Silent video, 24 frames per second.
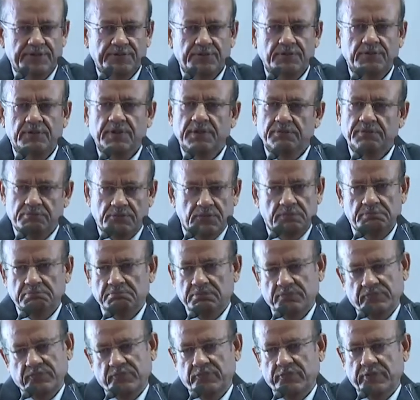So I
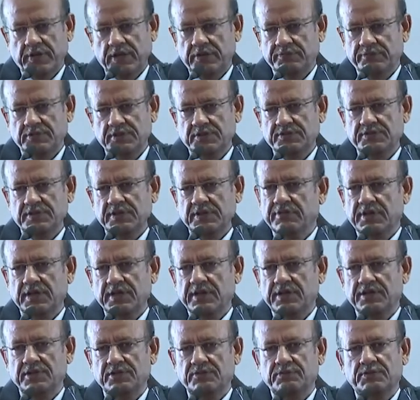5, 6, 7 lines,